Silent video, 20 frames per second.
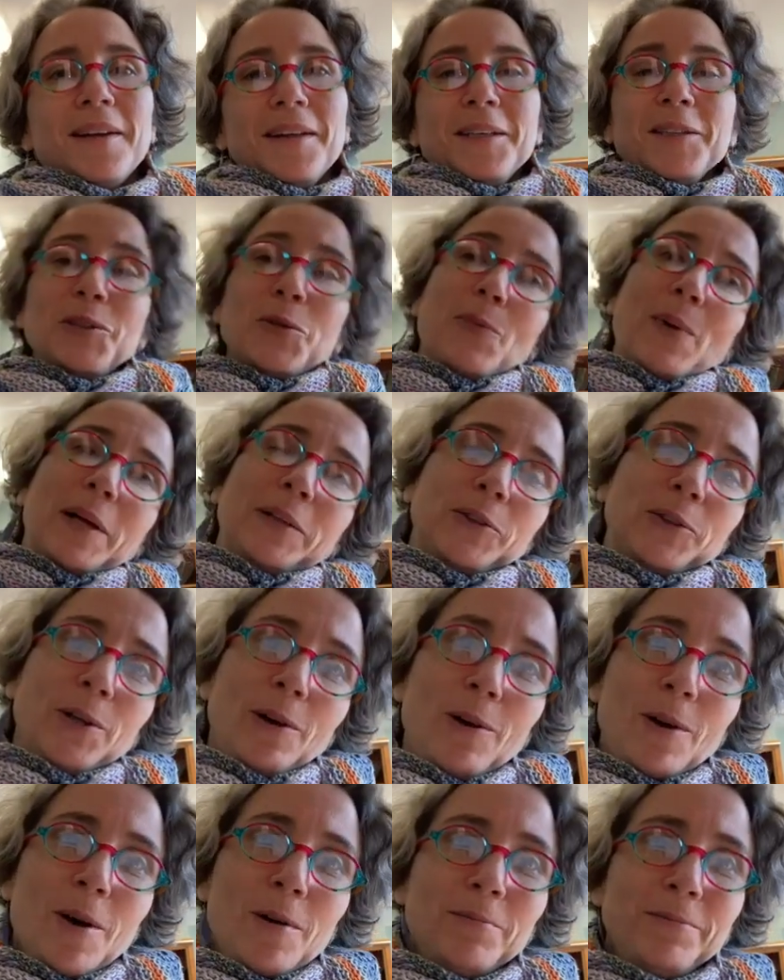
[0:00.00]
Shabbat
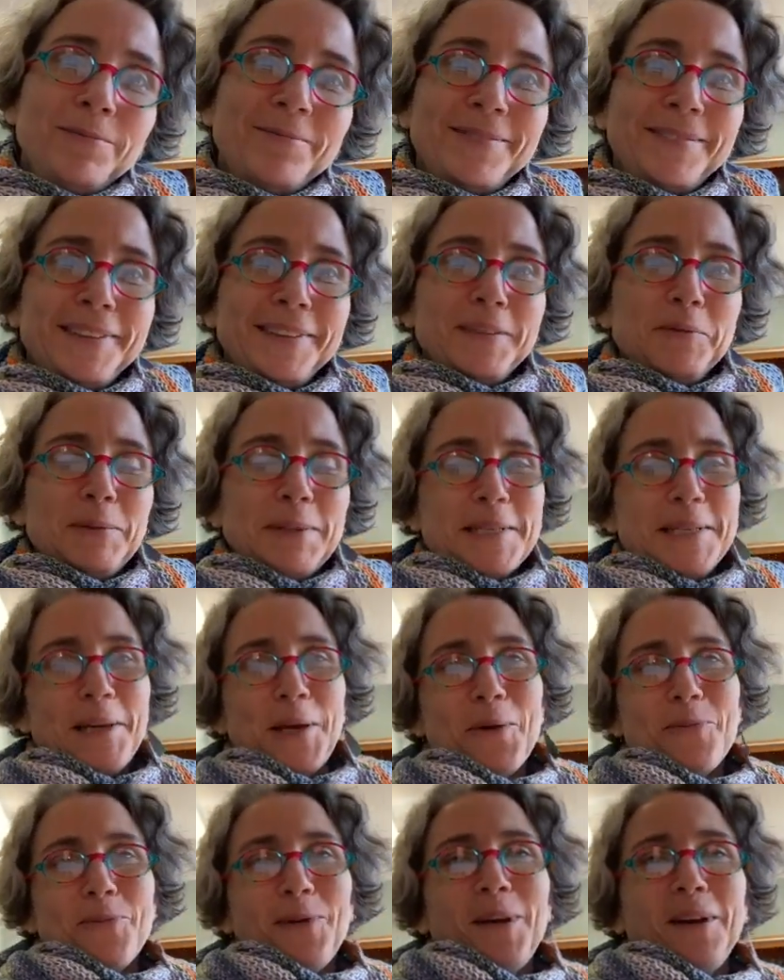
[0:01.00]
Shalom,
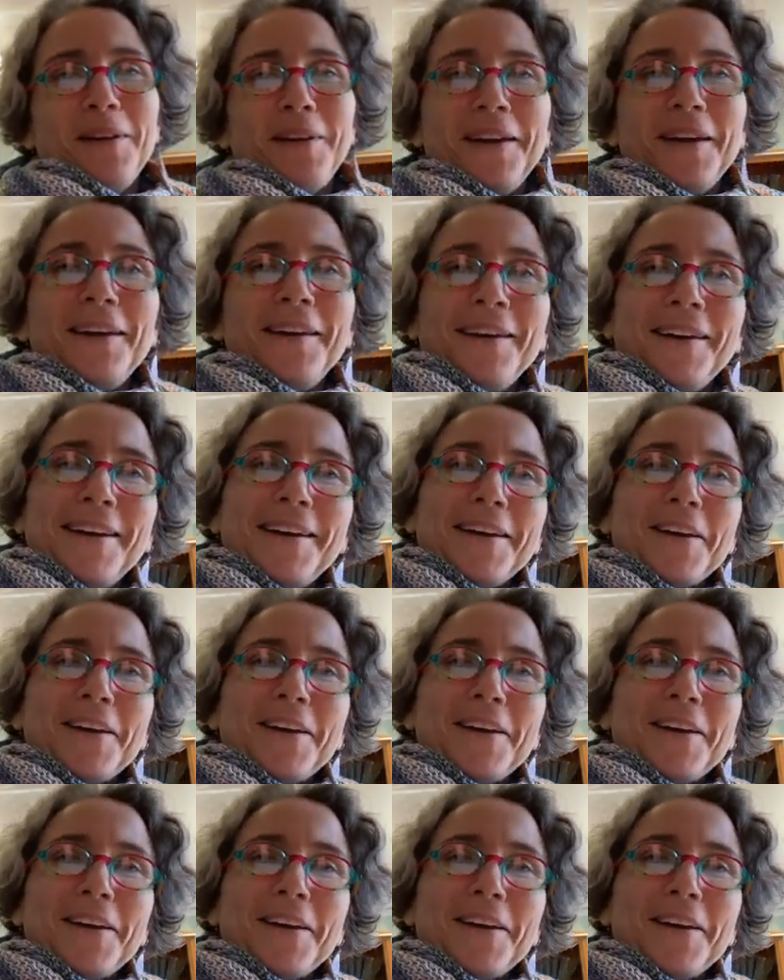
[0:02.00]
TBZ community.